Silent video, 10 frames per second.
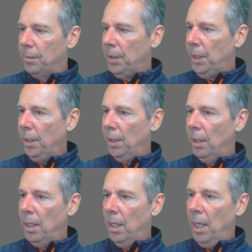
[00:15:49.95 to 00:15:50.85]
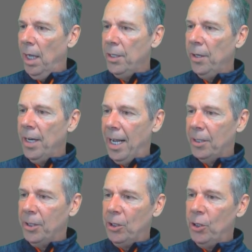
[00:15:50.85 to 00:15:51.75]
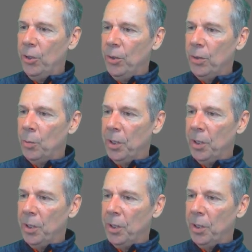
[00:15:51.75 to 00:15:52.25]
here, and you can actually choose